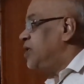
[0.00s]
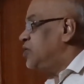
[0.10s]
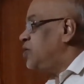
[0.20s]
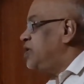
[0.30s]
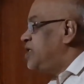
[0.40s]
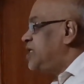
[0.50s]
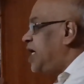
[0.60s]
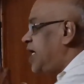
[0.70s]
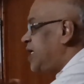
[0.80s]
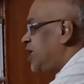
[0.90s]
So this is
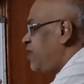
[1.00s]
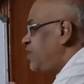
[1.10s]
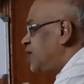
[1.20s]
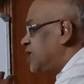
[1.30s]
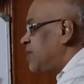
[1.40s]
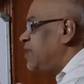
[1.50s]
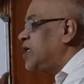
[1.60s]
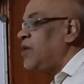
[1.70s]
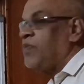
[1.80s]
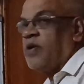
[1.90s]
the end of
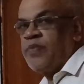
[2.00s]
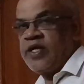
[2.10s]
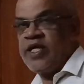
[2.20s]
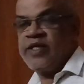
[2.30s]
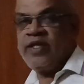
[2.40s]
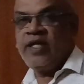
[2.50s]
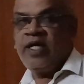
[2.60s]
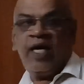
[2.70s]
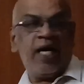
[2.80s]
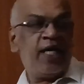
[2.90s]
chemical properties.
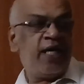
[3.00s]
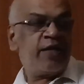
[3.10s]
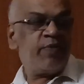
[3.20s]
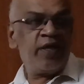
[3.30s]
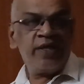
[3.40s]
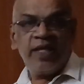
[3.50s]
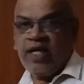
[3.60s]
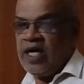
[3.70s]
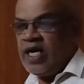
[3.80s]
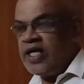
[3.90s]
And litmus
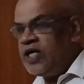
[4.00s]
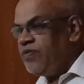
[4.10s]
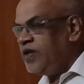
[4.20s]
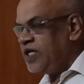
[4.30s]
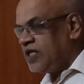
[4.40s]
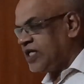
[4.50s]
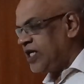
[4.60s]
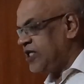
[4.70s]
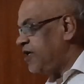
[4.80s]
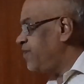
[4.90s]
already we
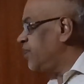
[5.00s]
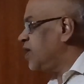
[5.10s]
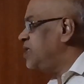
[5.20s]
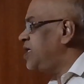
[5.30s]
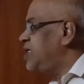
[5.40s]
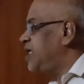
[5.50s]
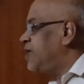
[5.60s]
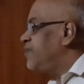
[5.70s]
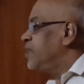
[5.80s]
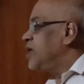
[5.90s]
discussed, isn't
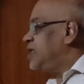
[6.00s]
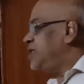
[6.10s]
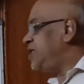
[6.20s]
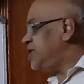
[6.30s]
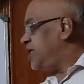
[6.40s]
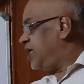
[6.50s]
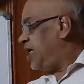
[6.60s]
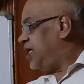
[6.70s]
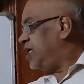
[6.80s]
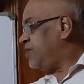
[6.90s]
it? This
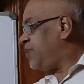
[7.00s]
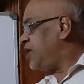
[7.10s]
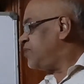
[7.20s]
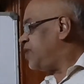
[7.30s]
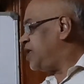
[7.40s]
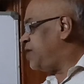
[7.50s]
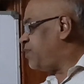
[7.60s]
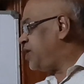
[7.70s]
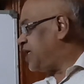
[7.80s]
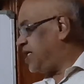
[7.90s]
litmus, when dipped
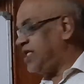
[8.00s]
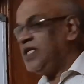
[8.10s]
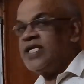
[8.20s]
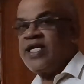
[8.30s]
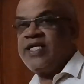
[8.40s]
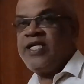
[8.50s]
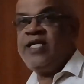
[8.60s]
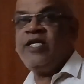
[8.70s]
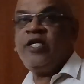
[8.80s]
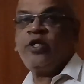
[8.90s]
in acetic
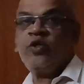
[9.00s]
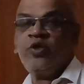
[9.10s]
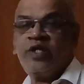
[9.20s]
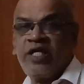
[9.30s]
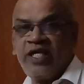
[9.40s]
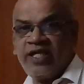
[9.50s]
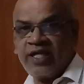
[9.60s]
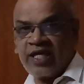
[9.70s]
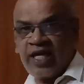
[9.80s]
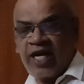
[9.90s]
acid, it shows change
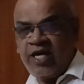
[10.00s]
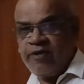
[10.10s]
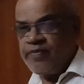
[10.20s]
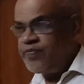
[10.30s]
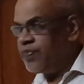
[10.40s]
in color,